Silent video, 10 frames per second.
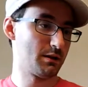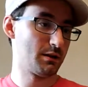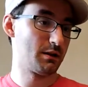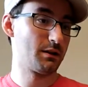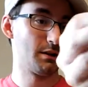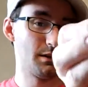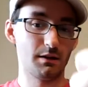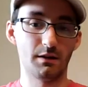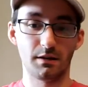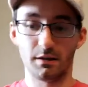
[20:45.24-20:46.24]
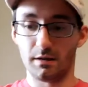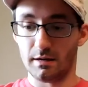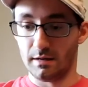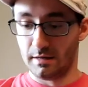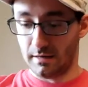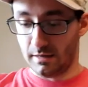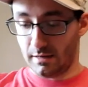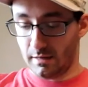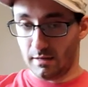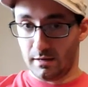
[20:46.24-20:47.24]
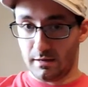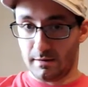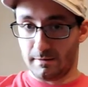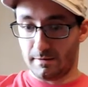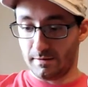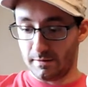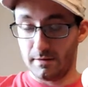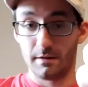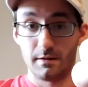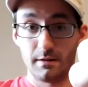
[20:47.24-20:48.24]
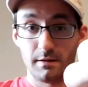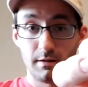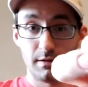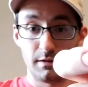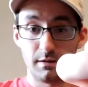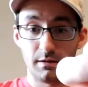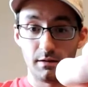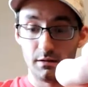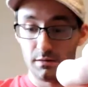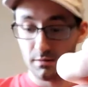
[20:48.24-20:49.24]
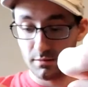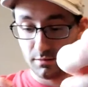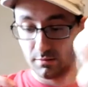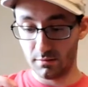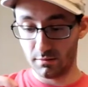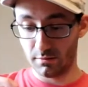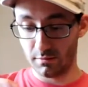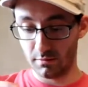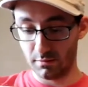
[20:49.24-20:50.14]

[no speech]